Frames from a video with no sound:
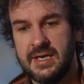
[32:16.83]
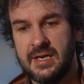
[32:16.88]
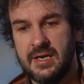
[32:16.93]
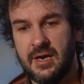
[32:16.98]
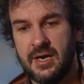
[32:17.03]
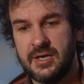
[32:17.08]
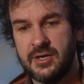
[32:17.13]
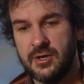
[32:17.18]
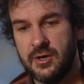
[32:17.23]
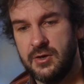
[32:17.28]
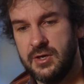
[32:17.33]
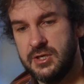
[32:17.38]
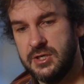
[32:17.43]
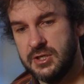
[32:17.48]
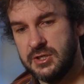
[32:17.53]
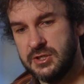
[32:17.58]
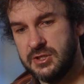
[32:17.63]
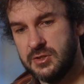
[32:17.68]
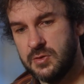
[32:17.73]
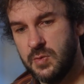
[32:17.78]
I could only
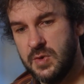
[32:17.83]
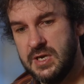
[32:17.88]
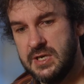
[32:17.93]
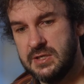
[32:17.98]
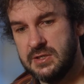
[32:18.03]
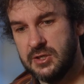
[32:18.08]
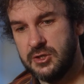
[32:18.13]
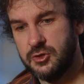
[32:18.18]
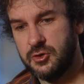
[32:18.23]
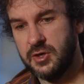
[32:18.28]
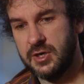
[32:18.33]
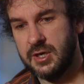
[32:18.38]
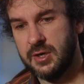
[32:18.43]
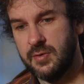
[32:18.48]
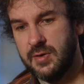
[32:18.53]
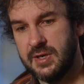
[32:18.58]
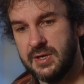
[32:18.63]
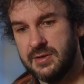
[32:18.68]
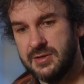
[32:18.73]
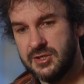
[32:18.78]
just squeeze the
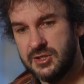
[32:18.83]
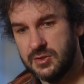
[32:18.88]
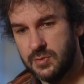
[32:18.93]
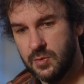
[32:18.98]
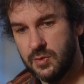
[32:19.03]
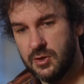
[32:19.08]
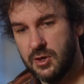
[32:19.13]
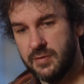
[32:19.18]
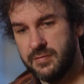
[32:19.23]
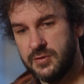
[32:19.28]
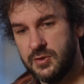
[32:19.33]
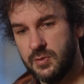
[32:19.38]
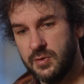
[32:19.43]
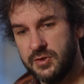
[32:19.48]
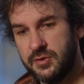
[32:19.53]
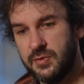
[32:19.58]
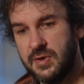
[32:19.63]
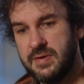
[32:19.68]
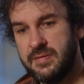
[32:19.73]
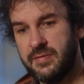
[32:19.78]
trigger and squirt off two
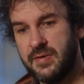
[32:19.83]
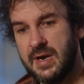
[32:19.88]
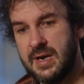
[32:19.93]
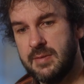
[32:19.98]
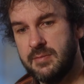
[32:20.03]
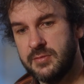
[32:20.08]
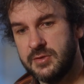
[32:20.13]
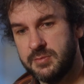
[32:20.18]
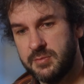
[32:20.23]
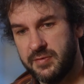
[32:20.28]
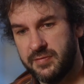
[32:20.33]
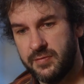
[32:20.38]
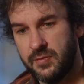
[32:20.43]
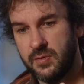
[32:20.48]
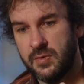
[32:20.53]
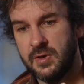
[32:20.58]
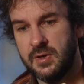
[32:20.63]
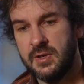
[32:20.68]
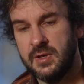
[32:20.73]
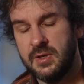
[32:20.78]
or three frames
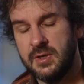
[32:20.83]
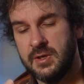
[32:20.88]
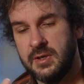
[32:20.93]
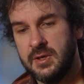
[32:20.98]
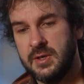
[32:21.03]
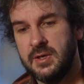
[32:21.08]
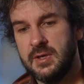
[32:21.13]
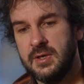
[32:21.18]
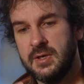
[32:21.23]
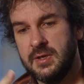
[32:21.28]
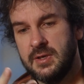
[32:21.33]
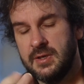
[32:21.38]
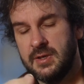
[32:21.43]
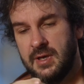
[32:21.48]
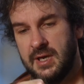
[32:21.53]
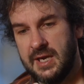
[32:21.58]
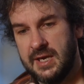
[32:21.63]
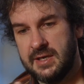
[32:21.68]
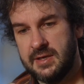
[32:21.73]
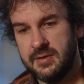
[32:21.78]
before
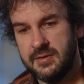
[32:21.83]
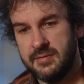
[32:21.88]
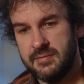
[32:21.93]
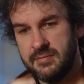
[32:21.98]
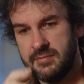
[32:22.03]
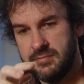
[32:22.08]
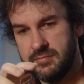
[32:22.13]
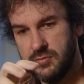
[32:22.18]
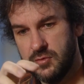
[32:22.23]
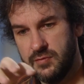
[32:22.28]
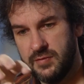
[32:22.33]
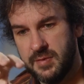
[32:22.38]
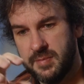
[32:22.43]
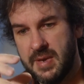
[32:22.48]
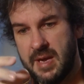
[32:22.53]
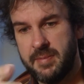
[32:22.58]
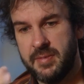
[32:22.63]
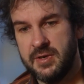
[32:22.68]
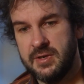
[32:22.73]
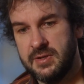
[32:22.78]
I had to move the
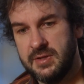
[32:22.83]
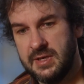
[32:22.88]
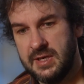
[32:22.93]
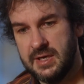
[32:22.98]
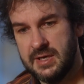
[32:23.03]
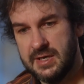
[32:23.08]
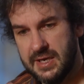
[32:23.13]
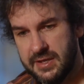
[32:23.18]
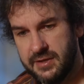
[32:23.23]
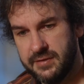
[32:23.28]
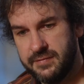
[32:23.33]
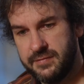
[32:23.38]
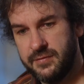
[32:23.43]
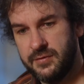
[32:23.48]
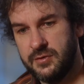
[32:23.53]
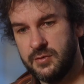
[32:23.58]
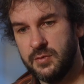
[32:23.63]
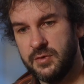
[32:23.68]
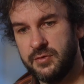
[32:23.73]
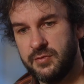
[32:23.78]
puppet and then another
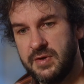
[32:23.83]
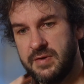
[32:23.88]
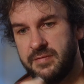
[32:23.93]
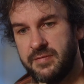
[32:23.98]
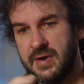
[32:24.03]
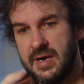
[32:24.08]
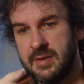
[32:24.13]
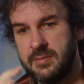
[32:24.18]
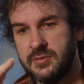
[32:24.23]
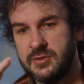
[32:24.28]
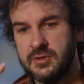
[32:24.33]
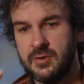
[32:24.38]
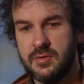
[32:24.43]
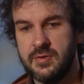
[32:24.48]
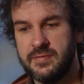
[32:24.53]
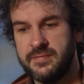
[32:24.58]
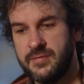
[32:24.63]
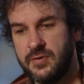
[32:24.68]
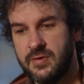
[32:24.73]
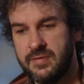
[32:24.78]
two or three frames. So it
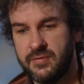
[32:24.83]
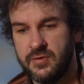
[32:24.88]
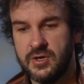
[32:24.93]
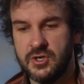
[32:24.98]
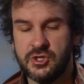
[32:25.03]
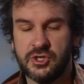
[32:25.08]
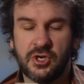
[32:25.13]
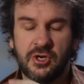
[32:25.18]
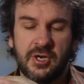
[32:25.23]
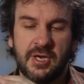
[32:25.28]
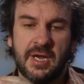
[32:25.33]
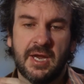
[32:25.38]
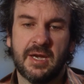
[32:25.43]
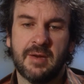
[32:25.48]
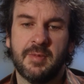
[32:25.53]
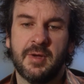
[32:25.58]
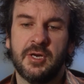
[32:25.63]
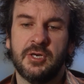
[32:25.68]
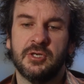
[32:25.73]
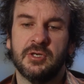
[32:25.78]
was very, very jerky
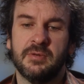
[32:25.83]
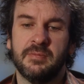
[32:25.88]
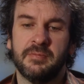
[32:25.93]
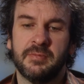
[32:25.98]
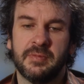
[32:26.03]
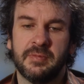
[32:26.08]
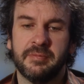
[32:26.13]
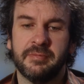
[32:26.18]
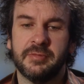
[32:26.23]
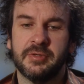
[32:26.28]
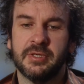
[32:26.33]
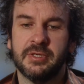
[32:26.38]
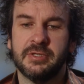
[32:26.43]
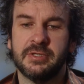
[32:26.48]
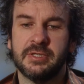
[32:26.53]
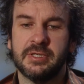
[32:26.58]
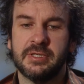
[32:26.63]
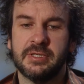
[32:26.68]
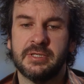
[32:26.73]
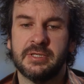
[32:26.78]
animation,
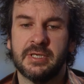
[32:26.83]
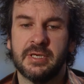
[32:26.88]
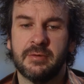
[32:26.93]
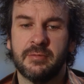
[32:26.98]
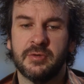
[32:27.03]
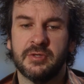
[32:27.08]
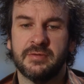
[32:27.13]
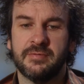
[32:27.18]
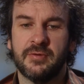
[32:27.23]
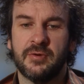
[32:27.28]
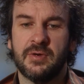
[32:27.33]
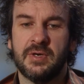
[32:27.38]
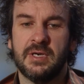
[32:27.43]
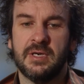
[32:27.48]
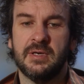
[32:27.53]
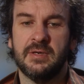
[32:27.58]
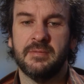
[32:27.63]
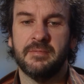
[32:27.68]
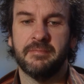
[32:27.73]
since it was very